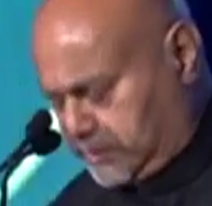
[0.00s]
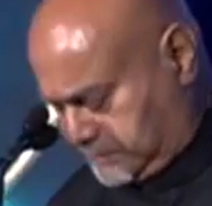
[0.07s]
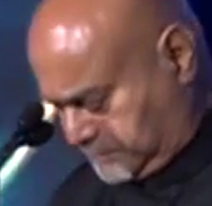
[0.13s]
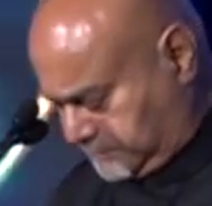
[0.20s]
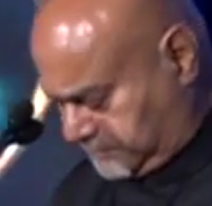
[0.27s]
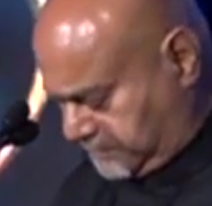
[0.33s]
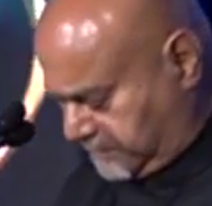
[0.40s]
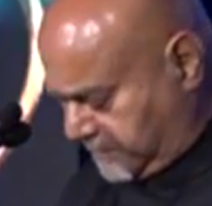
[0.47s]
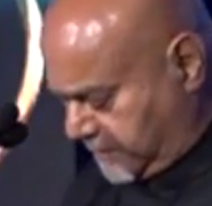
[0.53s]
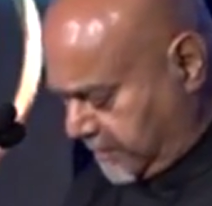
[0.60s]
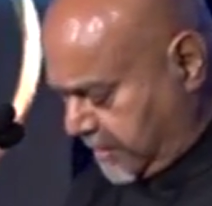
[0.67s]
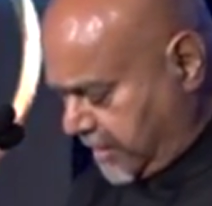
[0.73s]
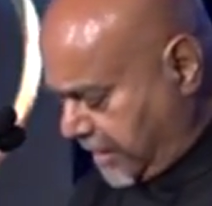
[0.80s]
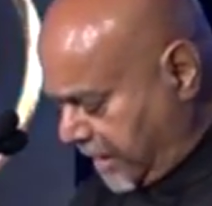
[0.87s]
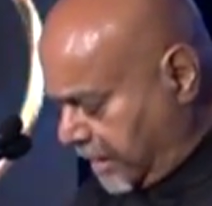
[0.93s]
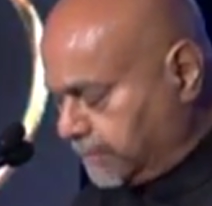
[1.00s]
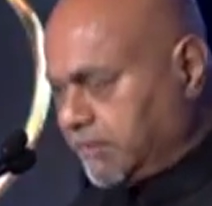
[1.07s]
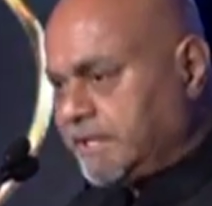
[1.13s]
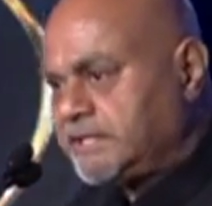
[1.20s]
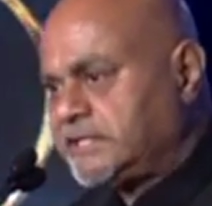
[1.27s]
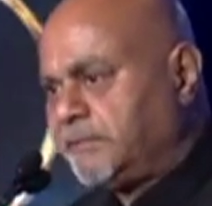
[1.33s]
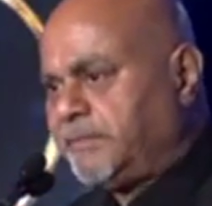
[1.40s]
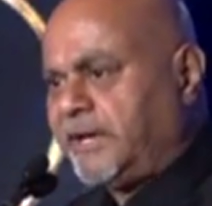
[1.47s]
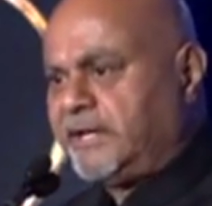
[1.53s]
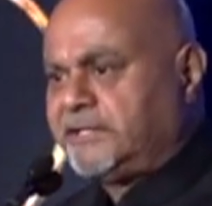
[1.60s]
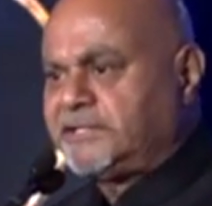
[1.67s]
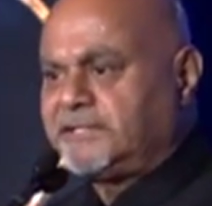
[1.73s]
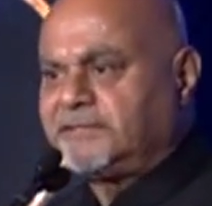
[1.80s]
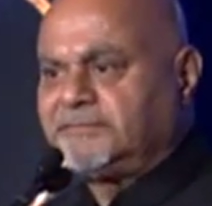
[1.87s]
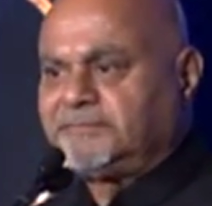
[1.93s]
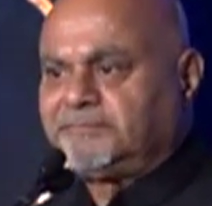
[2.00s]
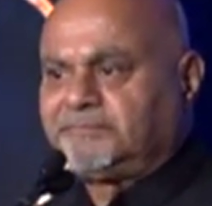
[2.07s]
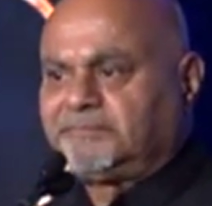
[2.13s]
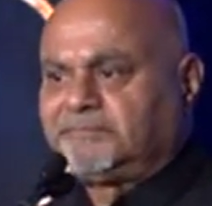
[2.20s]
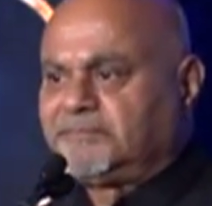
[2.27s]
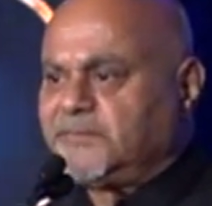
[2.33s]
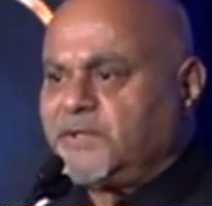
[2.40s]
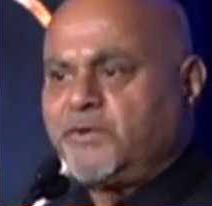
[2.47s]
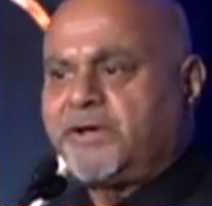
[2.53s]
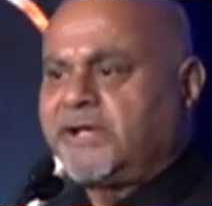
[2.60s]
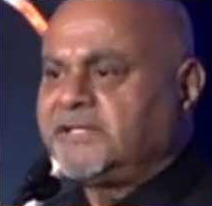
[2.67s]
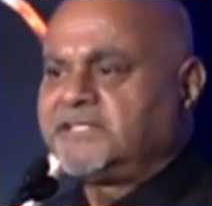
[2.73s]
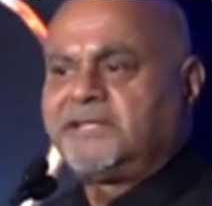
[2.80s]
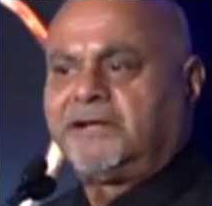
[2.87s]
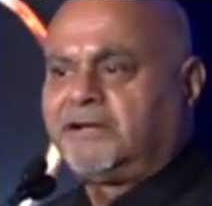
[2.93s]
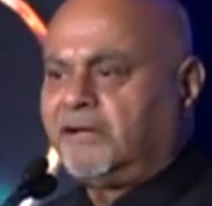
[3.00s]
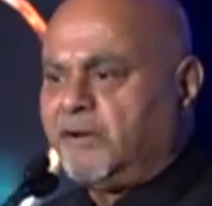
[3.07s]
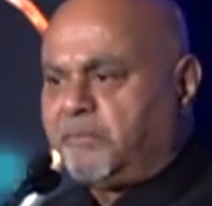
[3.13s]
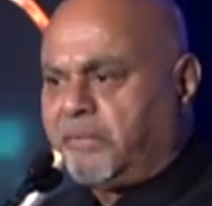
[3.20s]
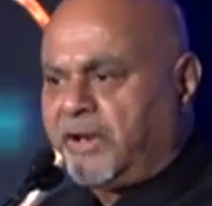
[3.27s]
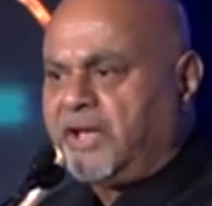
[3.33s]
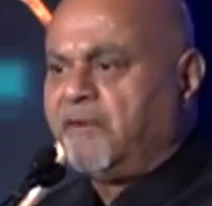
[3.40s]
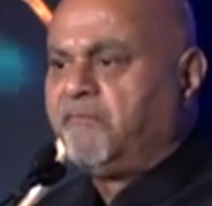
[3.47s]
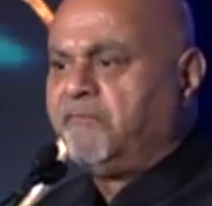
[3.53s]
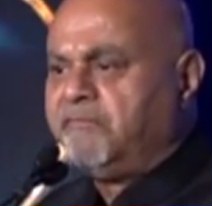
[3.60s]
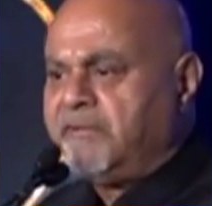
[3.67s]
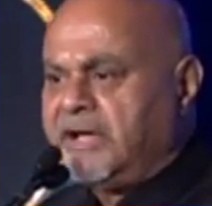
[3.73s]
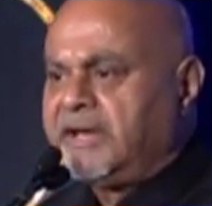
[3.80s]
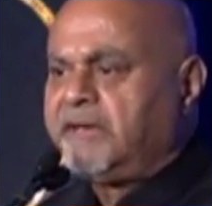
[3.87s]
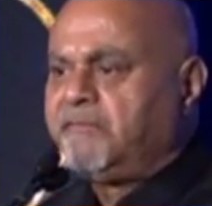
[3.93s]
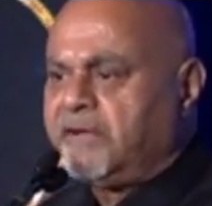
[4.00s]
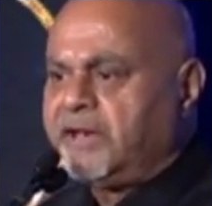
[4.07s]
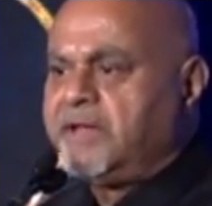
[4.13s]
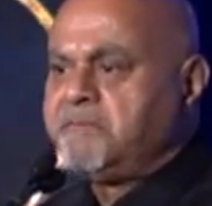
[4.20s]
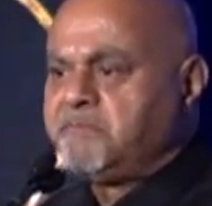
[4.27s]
And Minister Bains, you can certainly play a very, very important role.